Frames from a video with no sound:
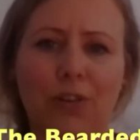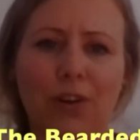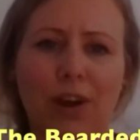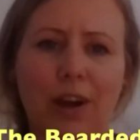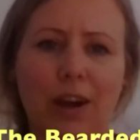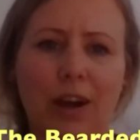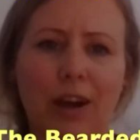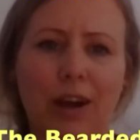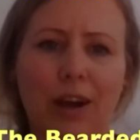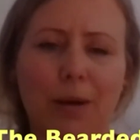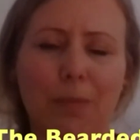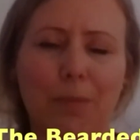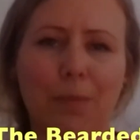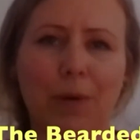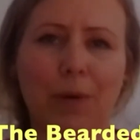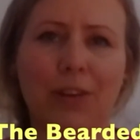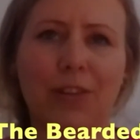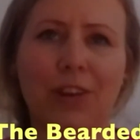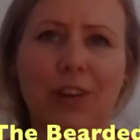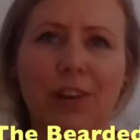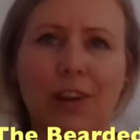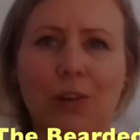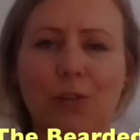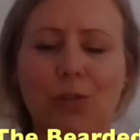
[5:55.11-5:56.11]
I
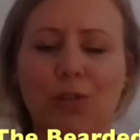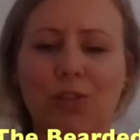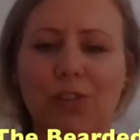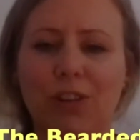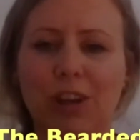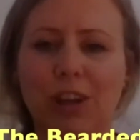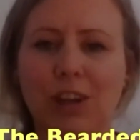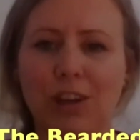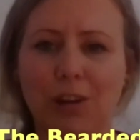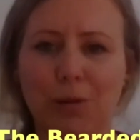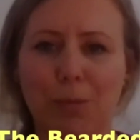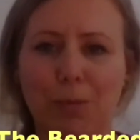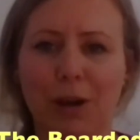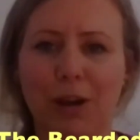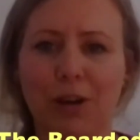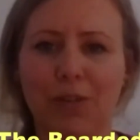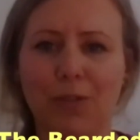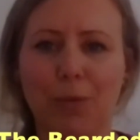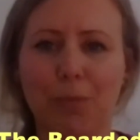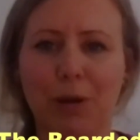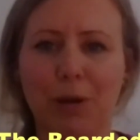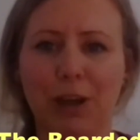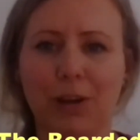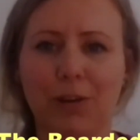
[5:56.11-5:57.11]
think they just need a bit of
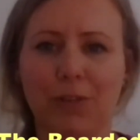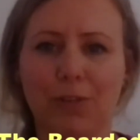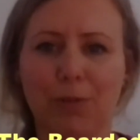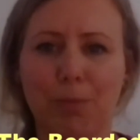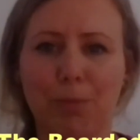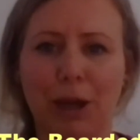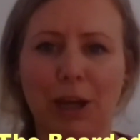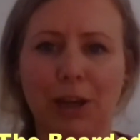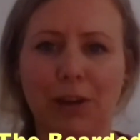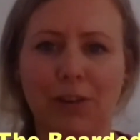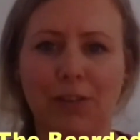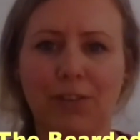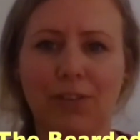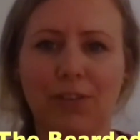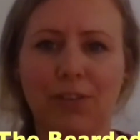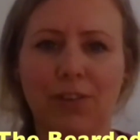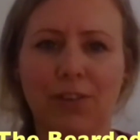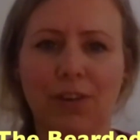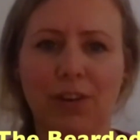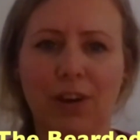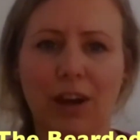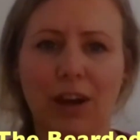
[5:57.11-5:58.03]
a bigger space.